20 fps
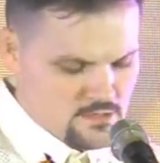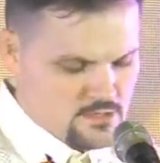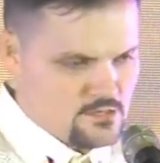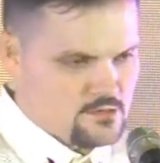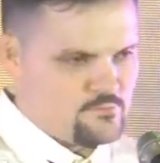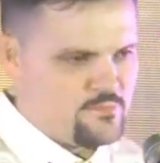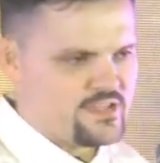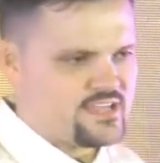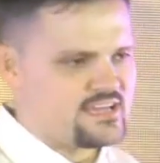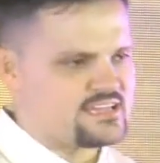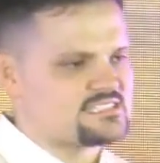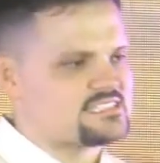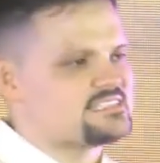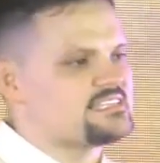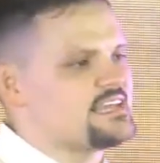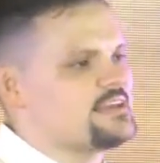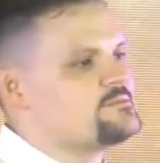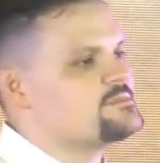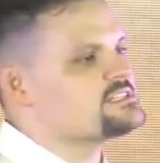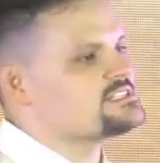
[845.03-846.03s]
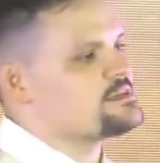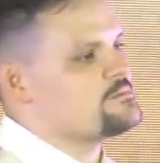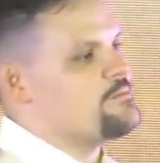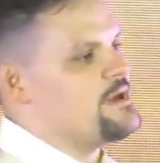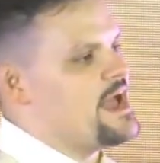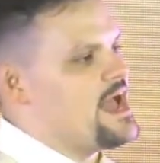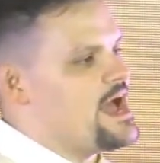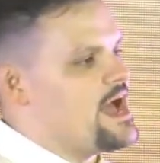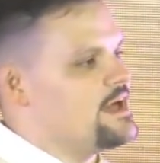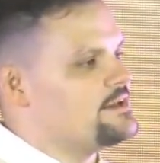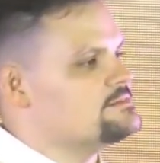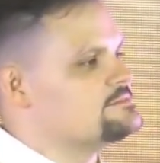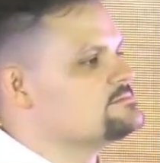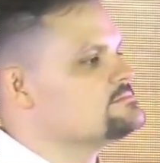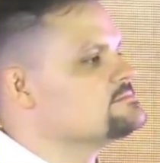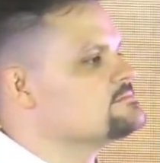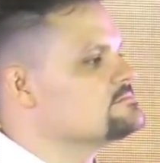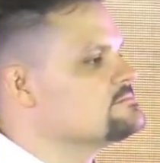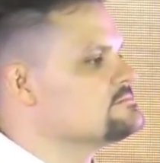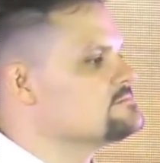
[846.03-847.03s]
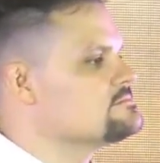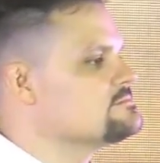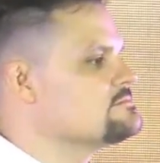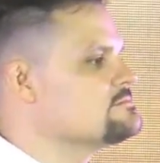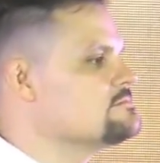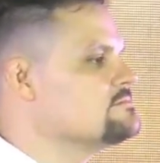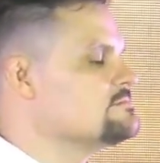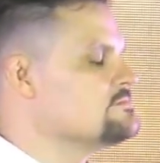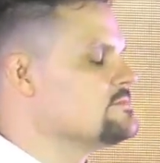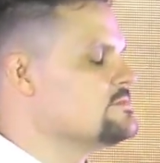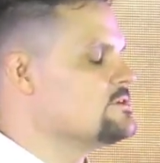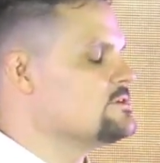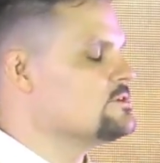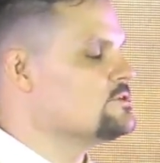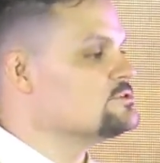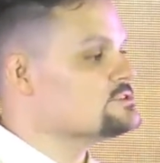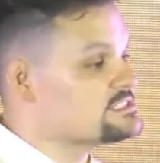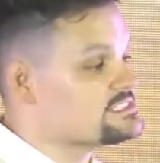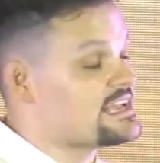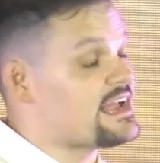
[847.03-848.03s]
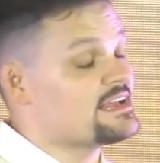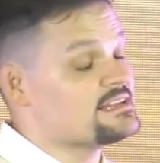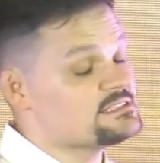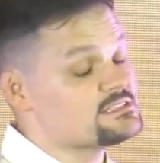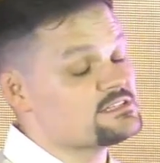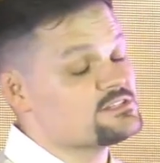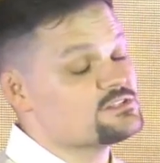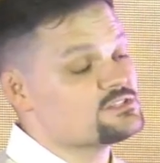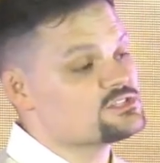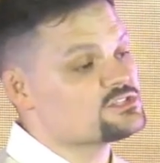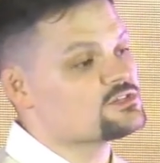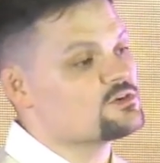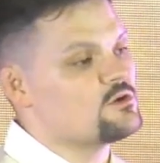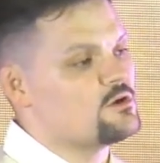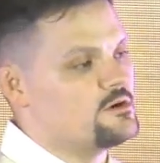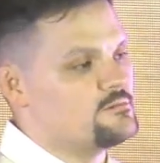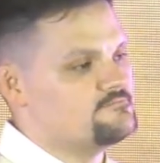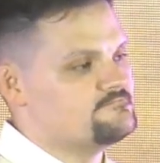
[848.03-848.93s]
Because Tim is a man who stands in the storm.